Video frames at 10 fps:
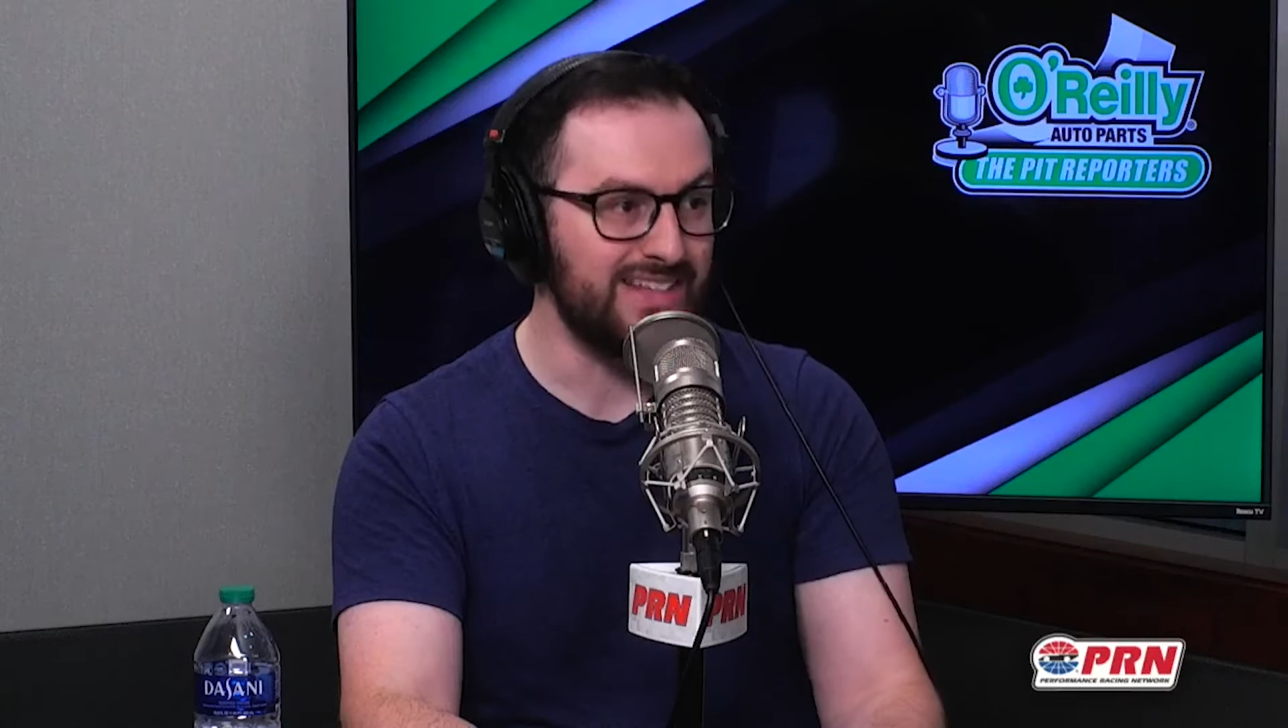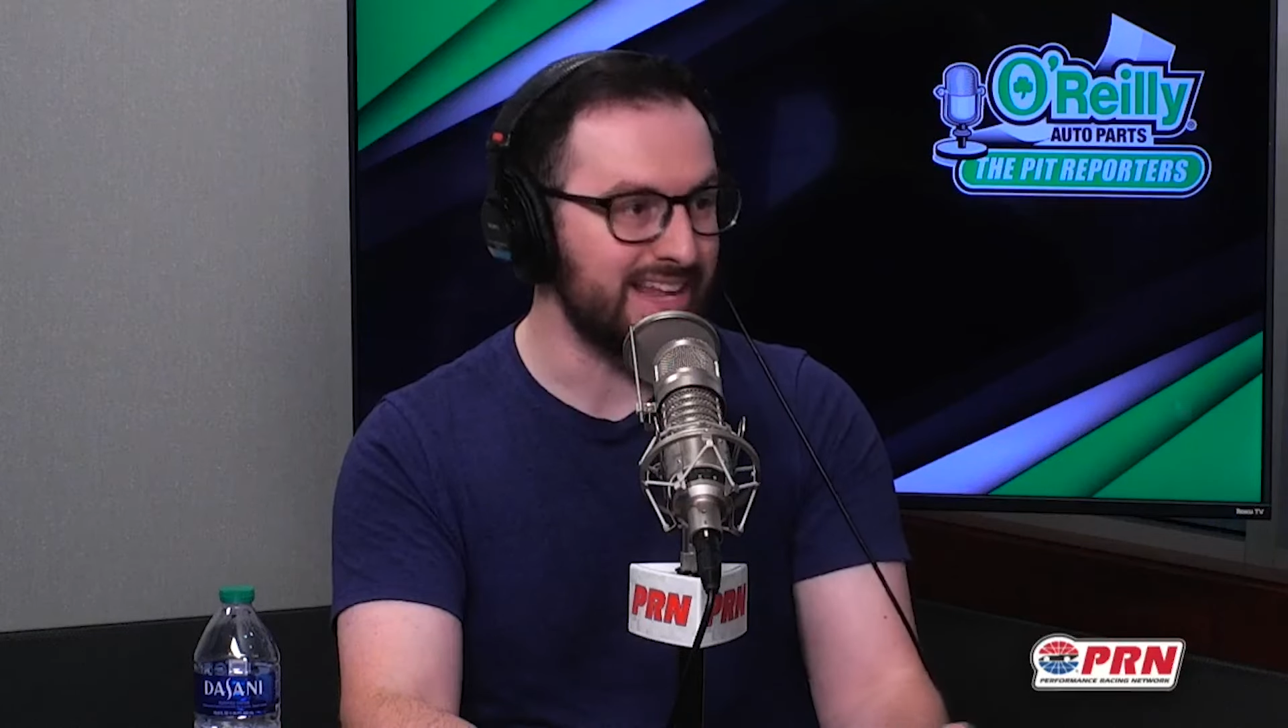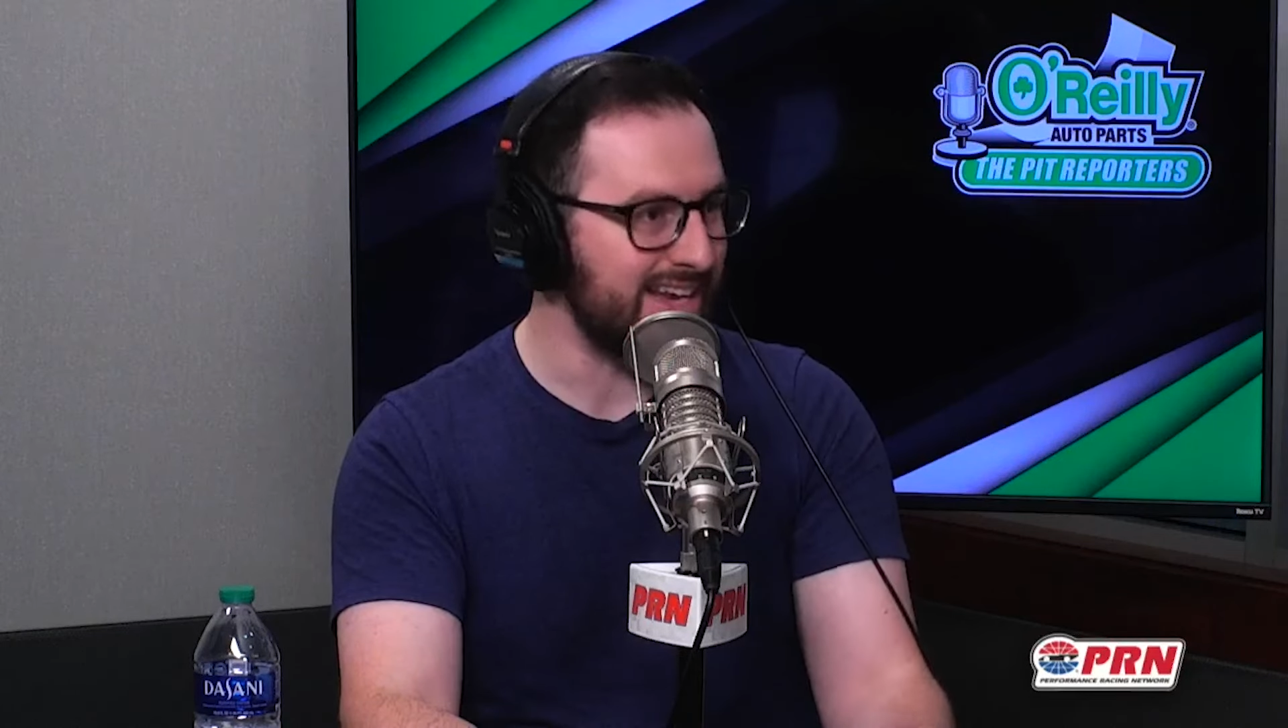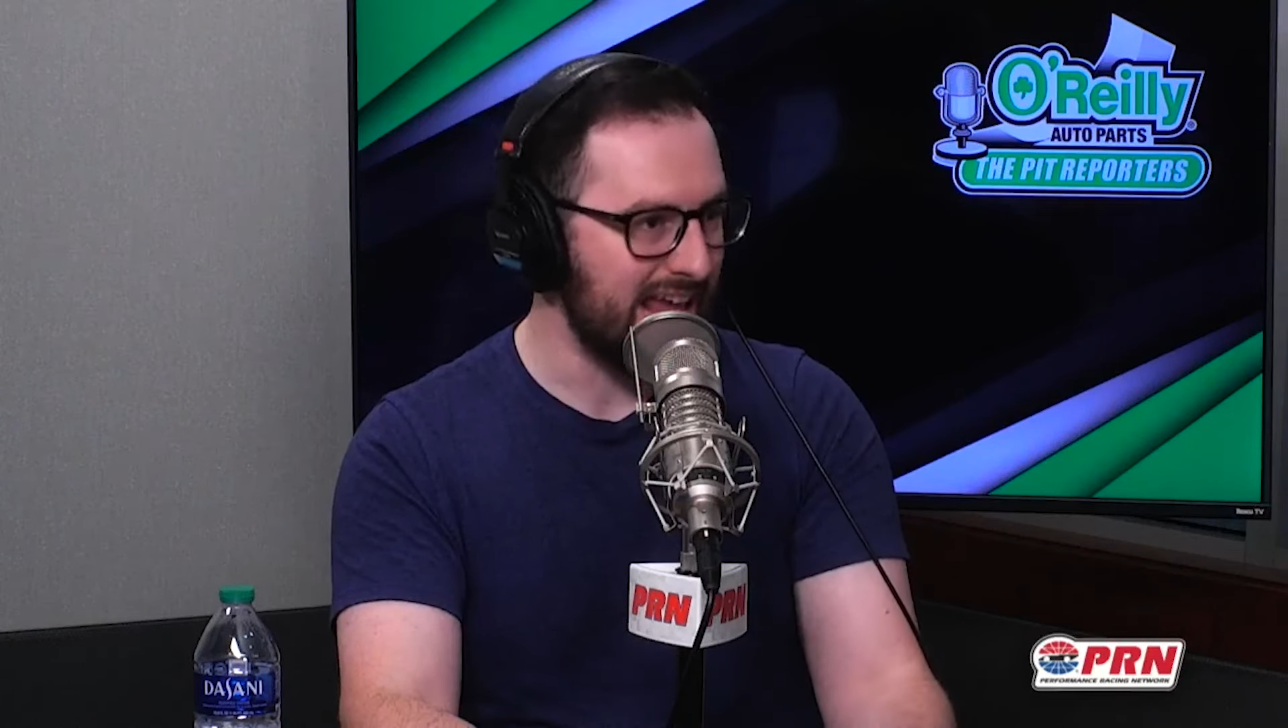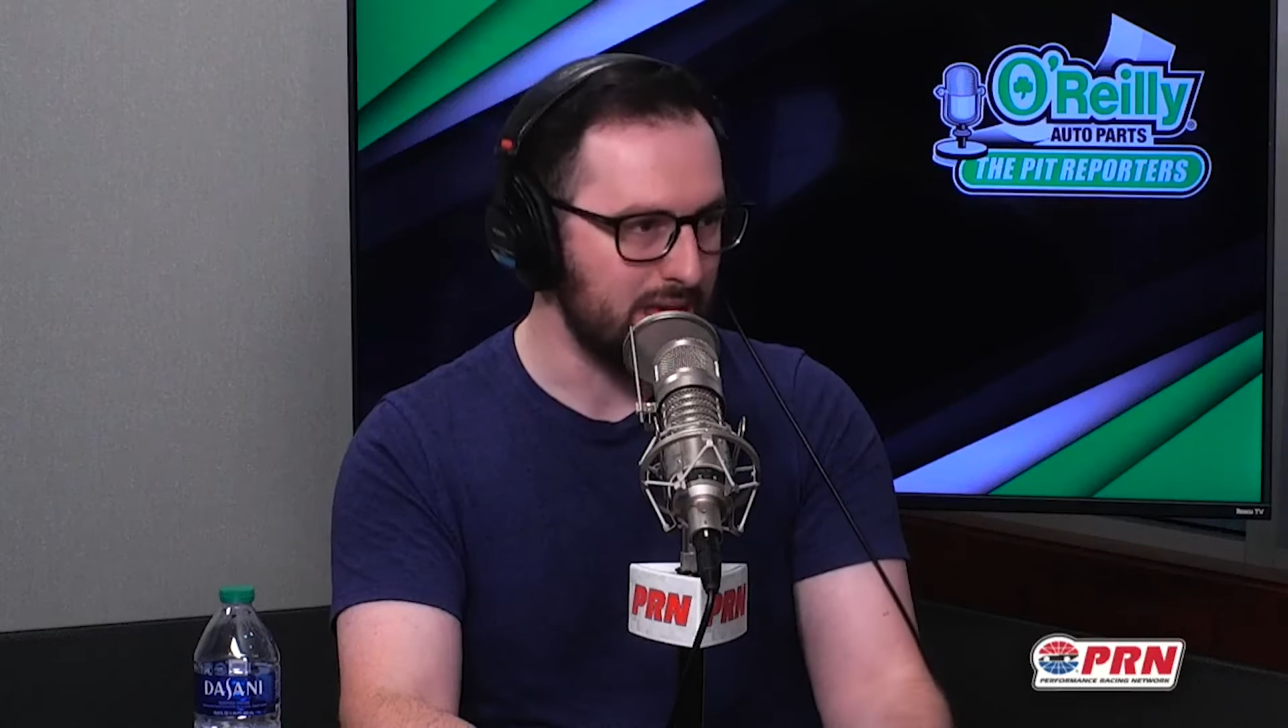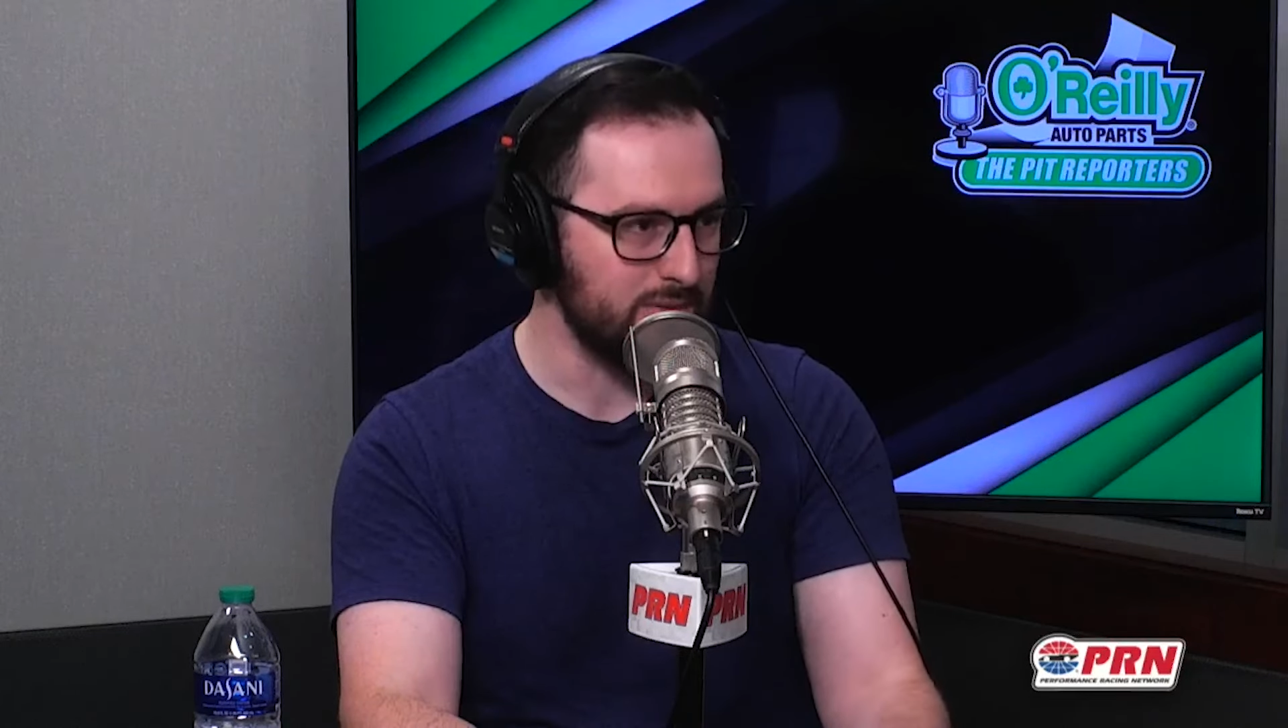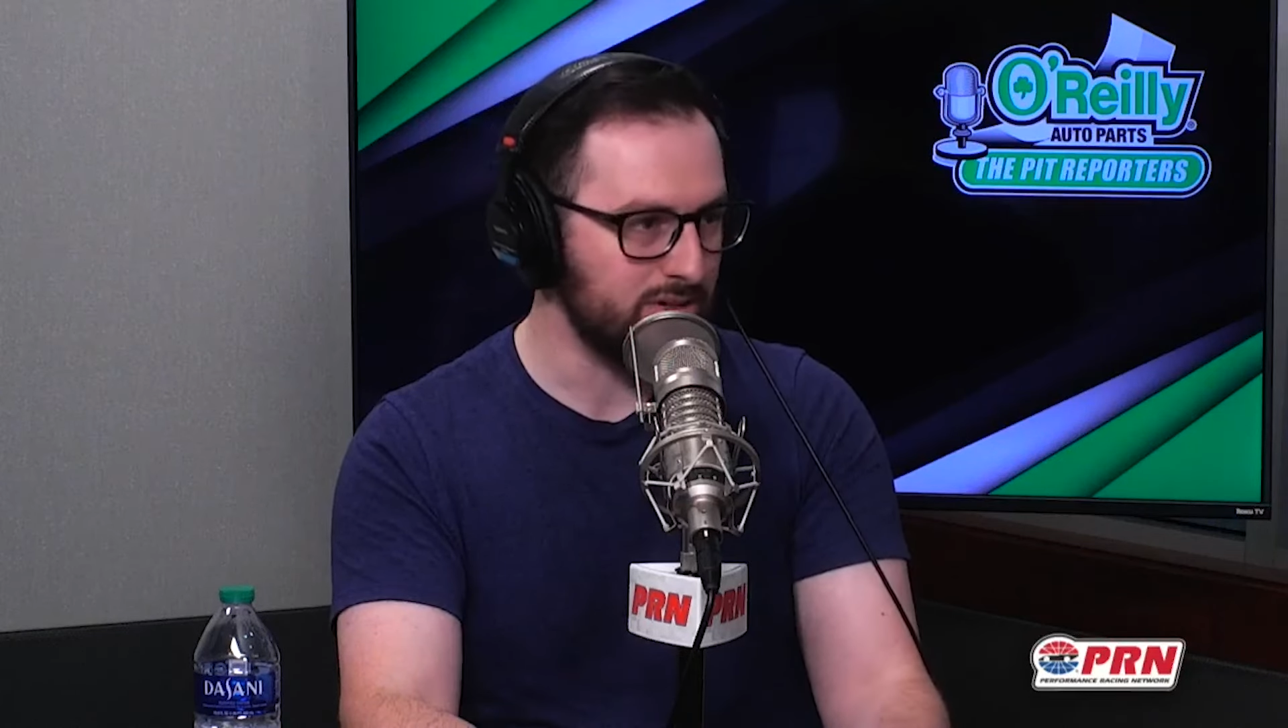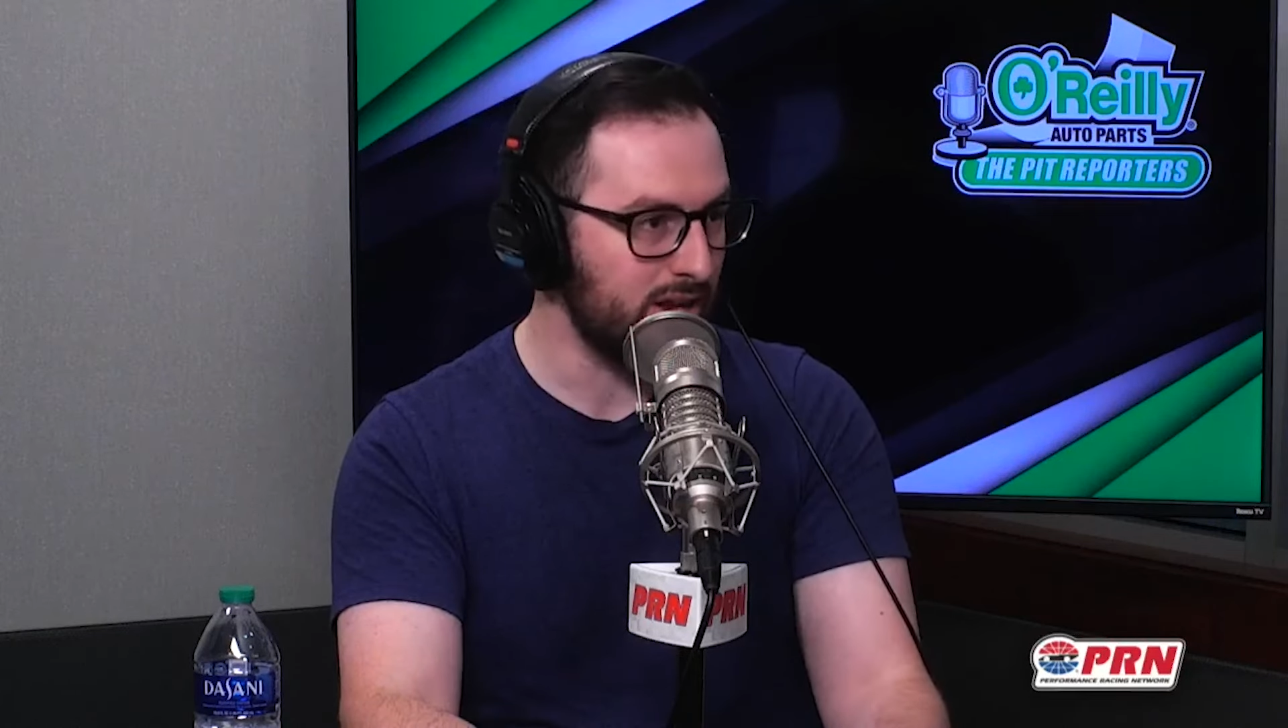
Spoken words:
Denny Hamlin